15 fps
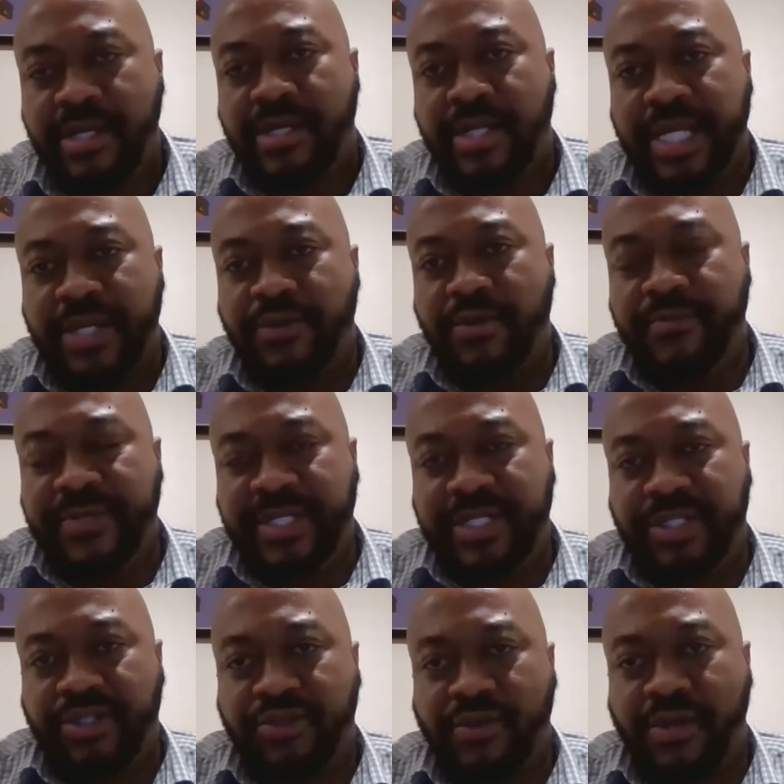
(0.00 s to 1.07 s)
they will be
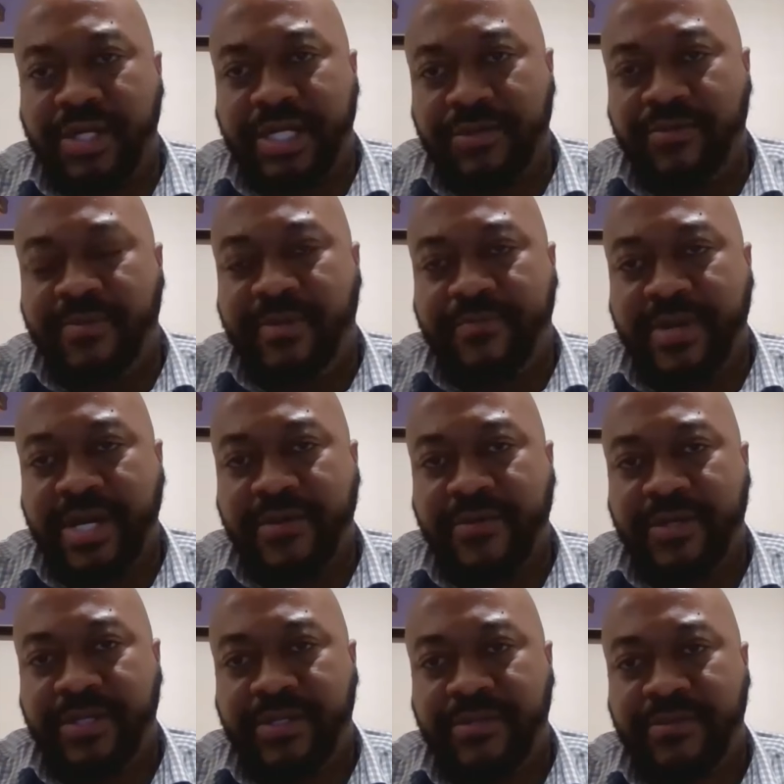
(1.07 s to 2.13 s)
destroyed, they will be
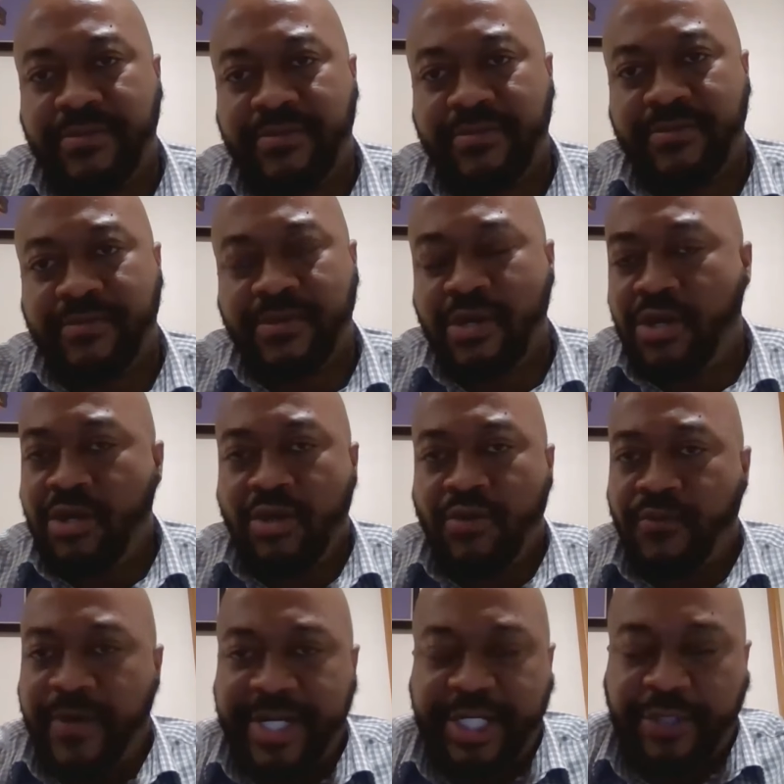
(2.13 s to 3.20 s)
perished.
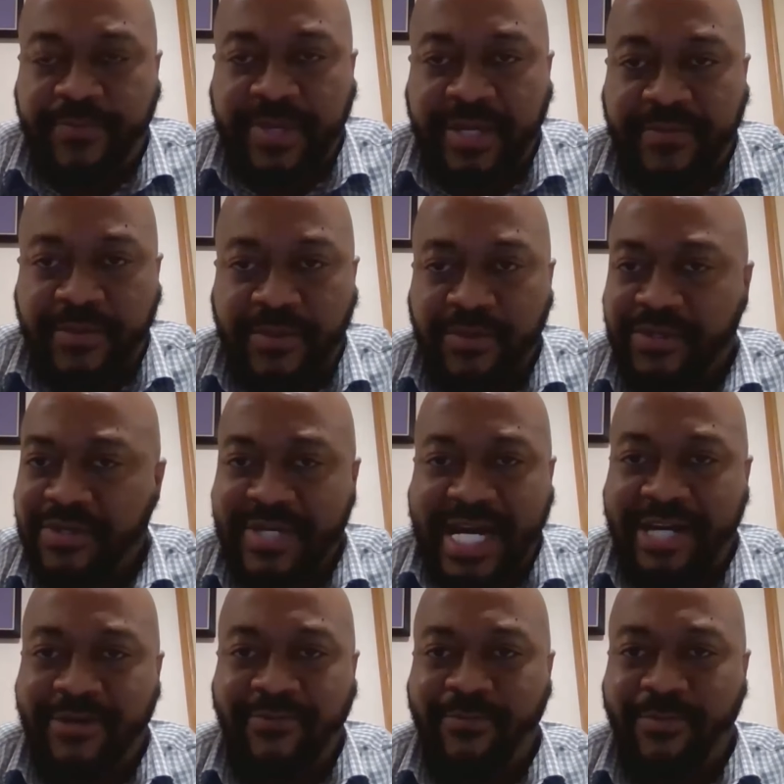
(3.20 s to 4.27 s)
Rich people do
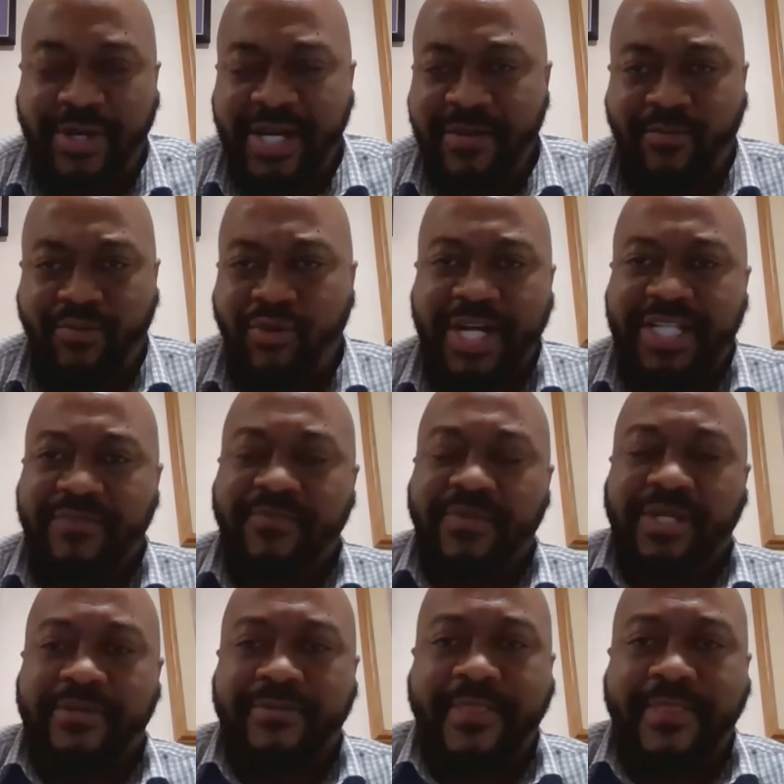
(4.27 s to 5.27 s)
not impress me.